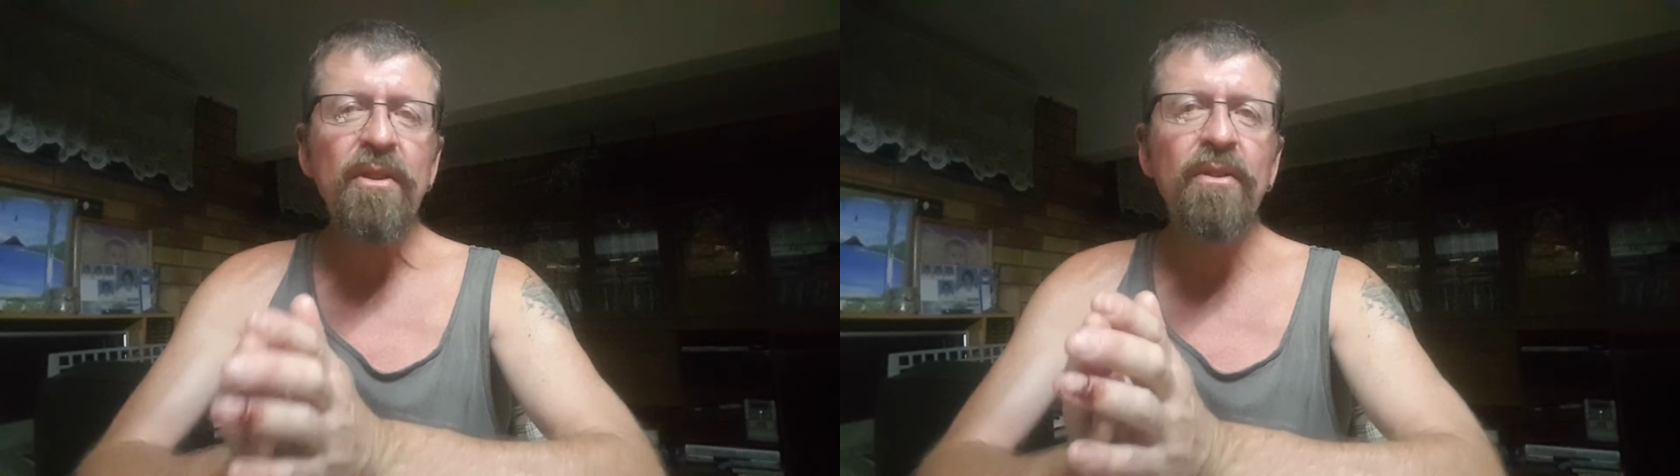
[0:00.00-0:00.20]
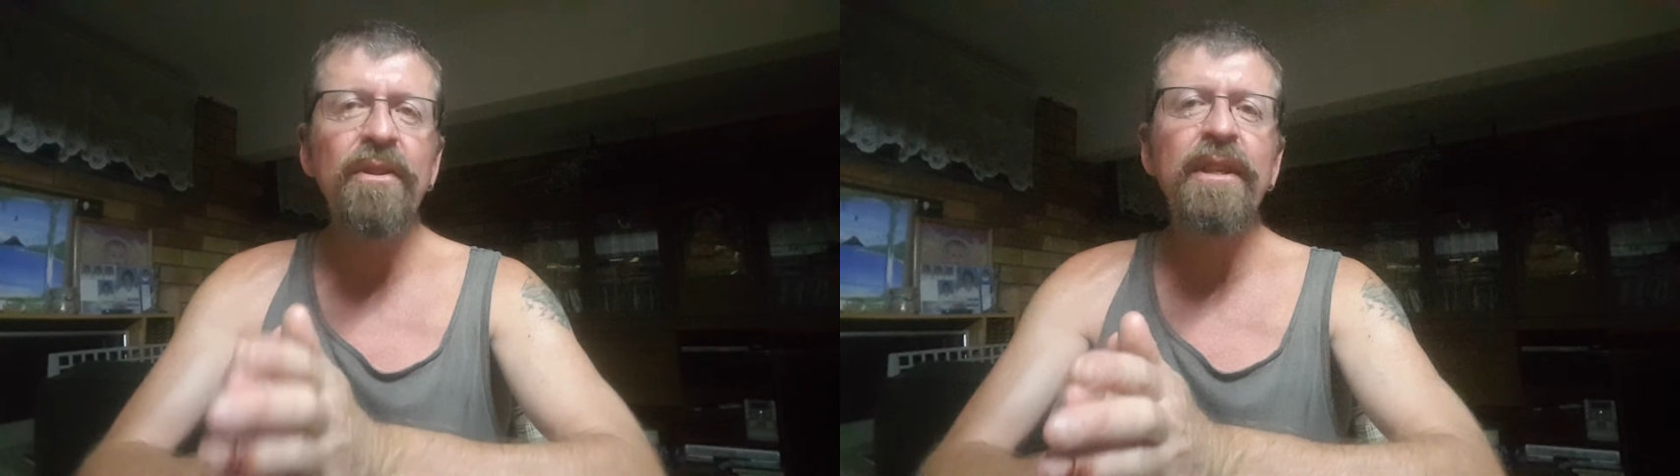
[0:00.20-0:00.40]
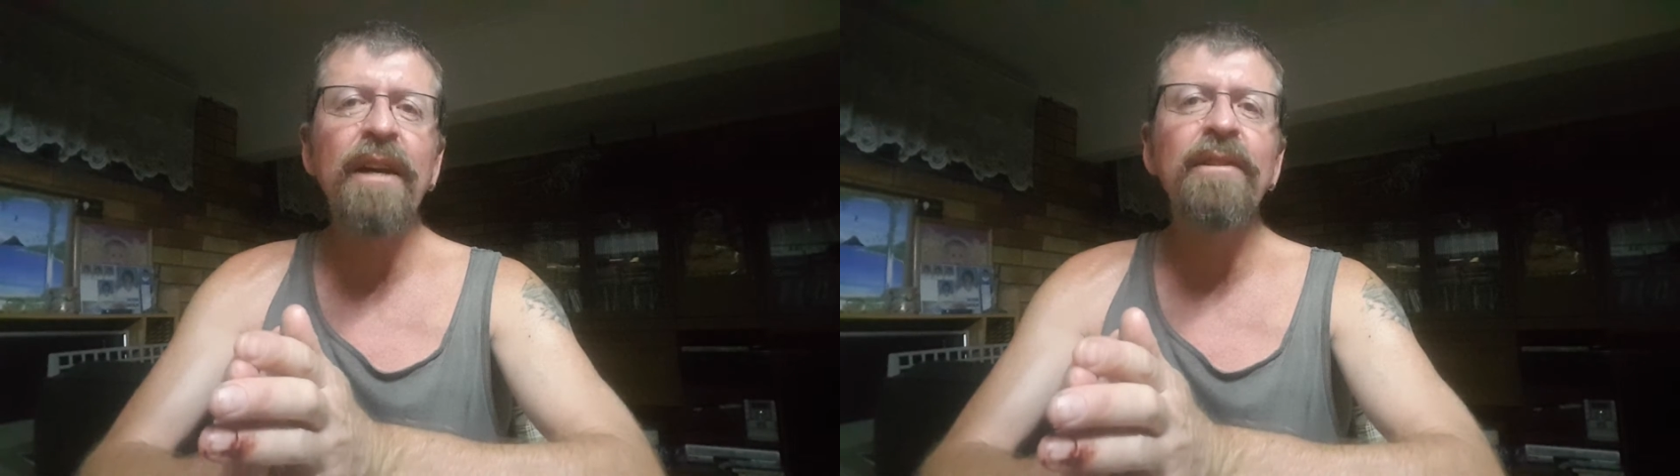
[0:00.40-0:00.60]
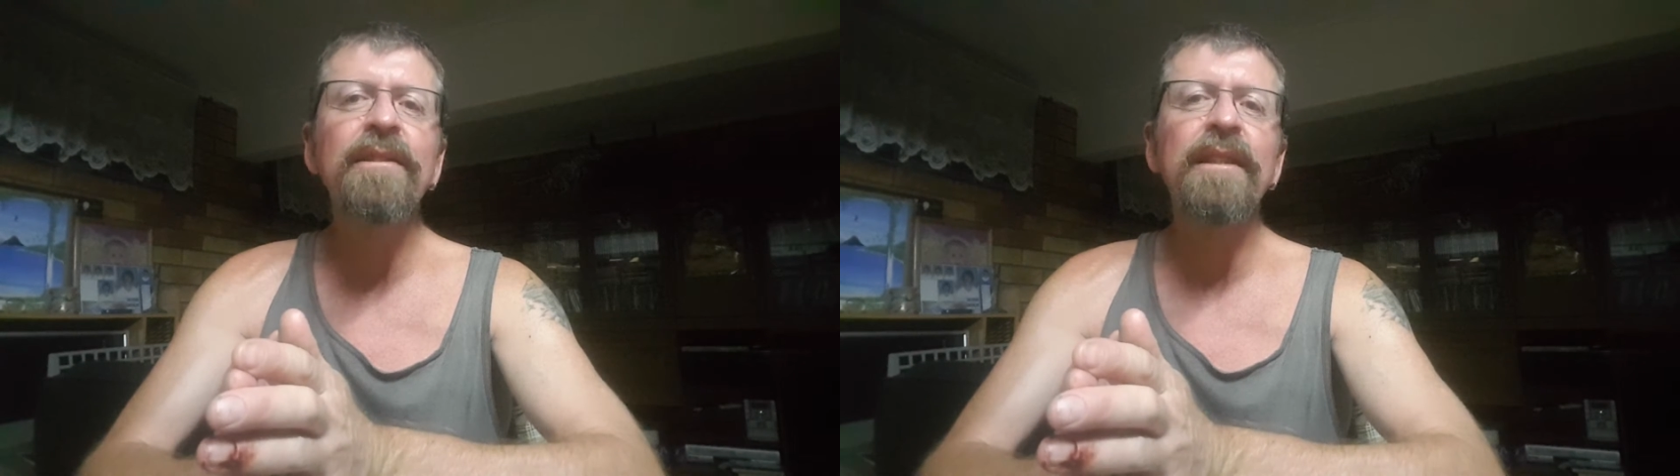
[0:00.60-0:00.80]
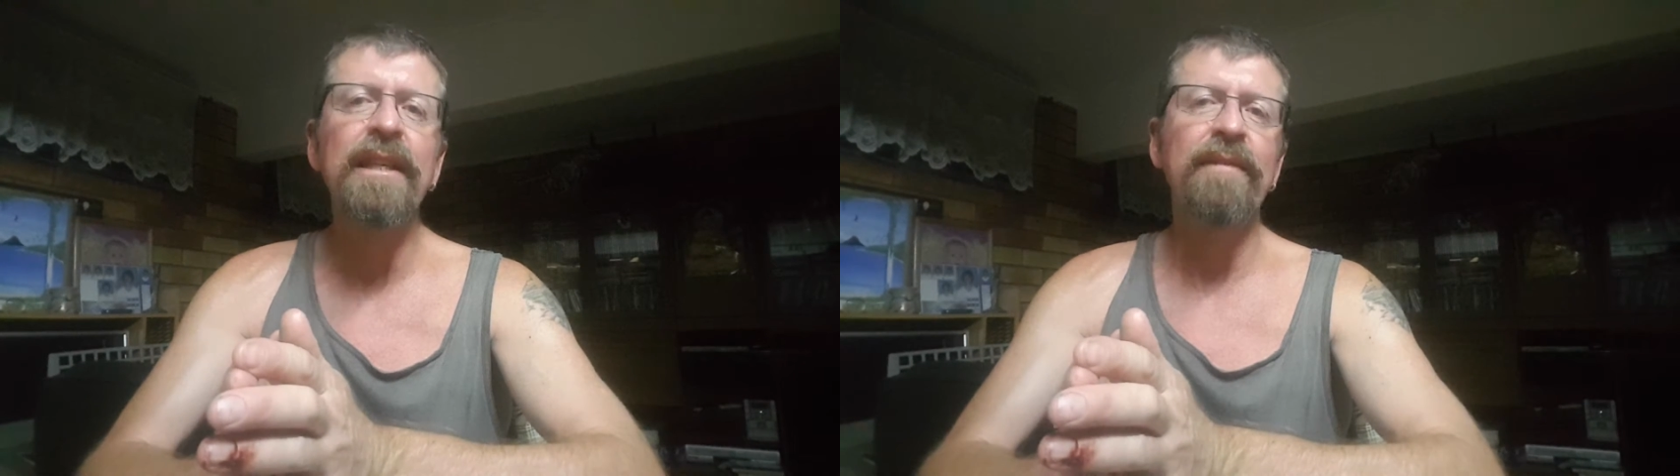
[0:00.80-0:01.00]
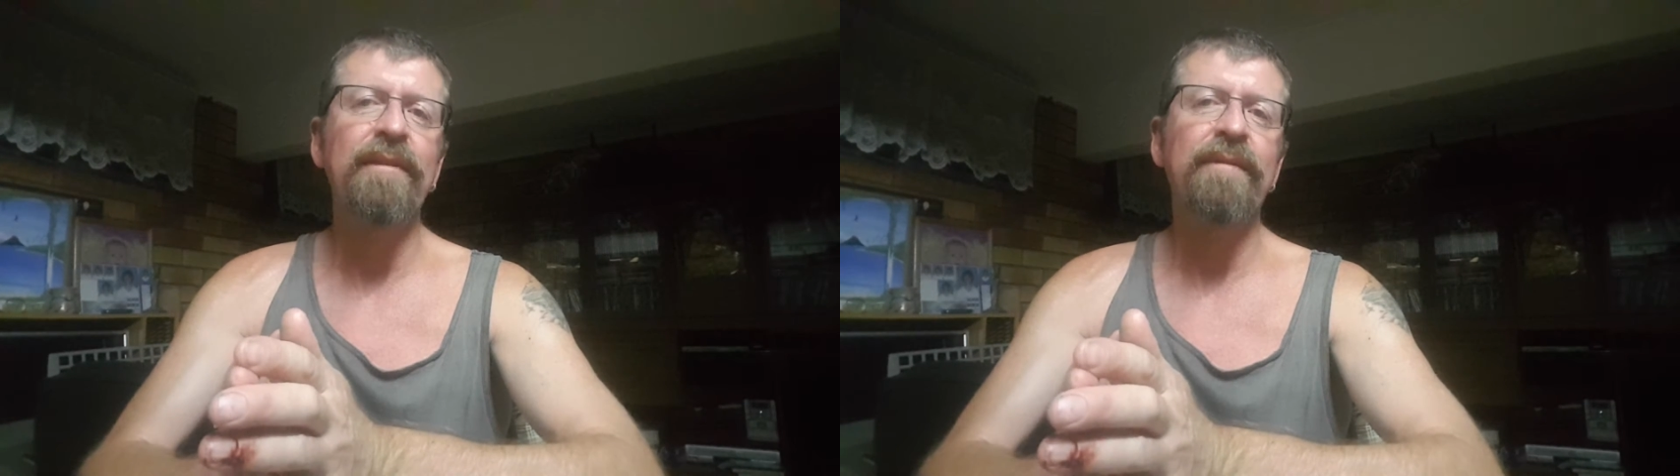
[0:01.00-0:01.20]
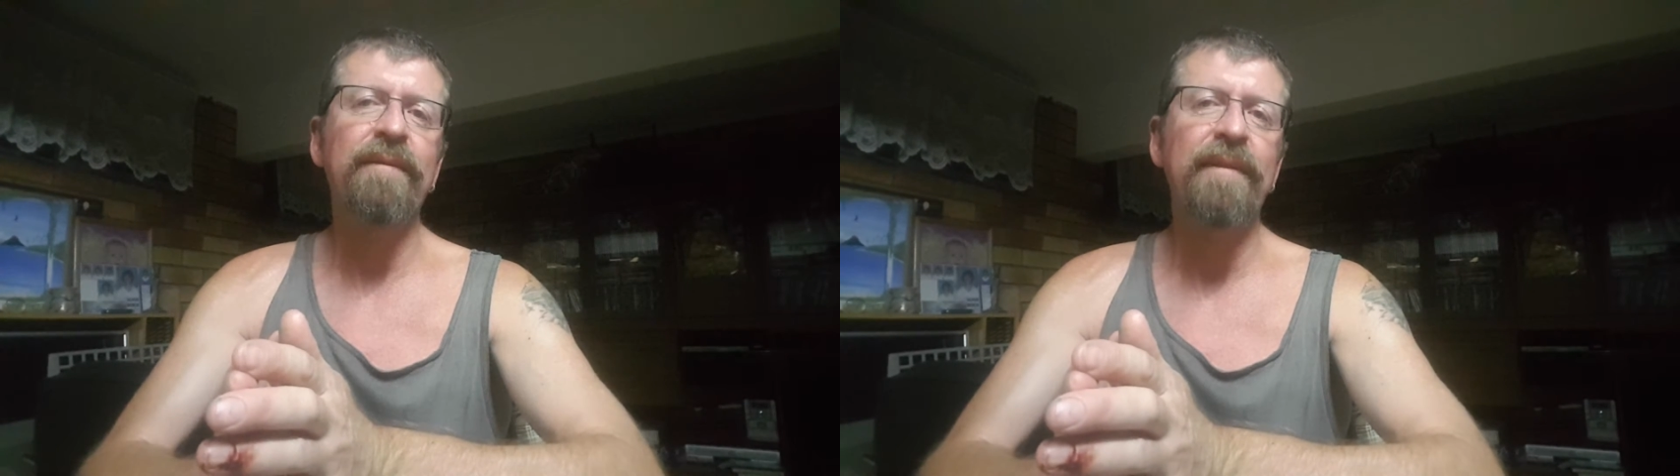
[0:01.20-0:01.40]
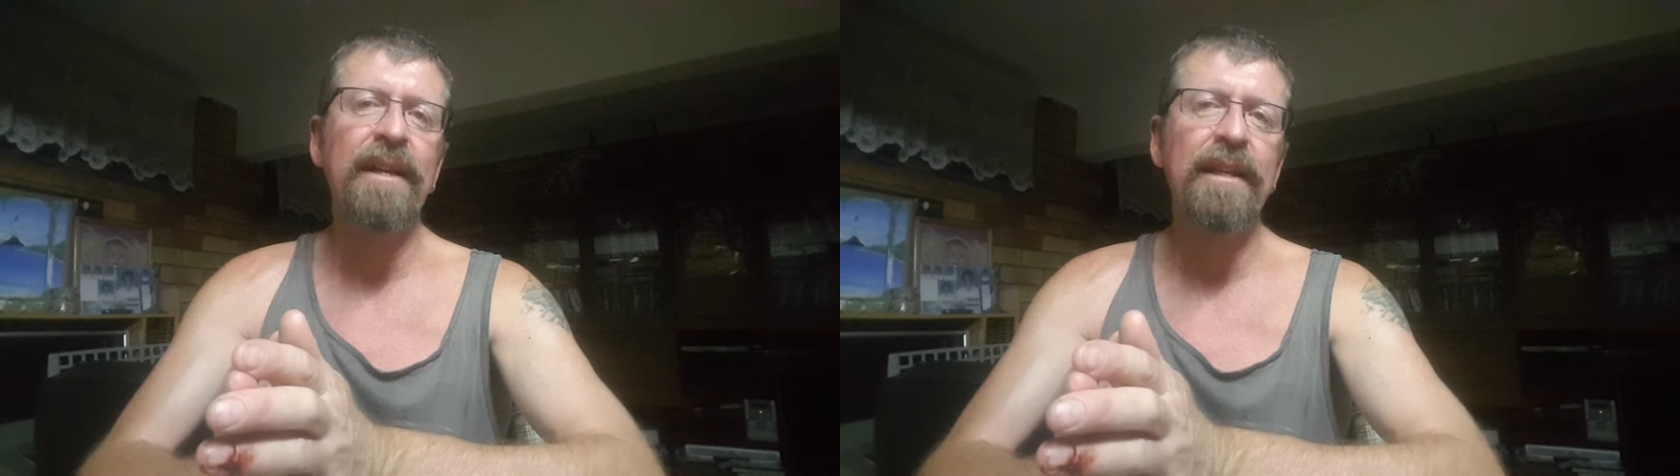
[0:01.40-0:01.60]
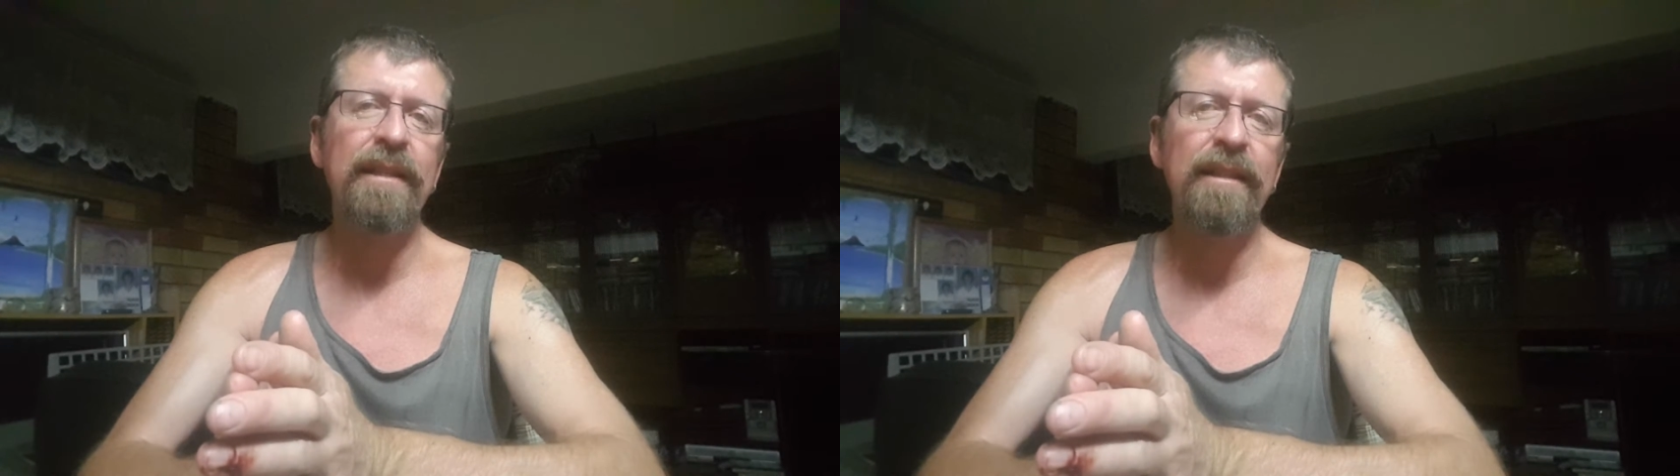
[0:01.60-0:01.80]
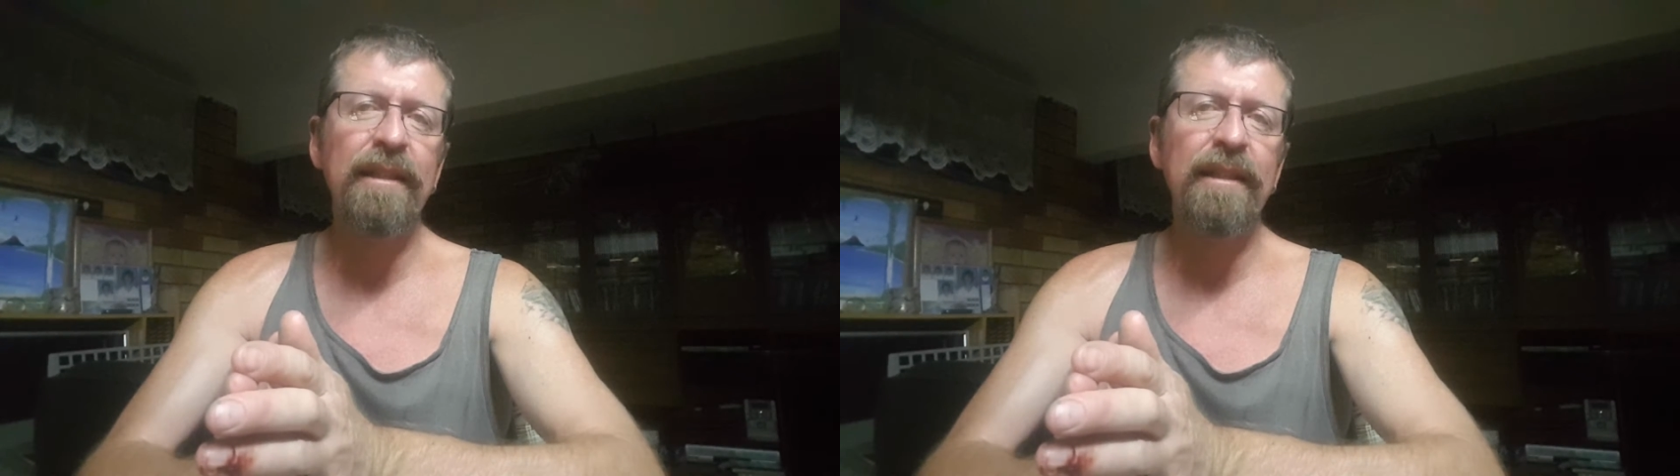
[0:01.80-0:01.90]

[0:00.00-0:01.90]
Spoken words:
who don't give a fuck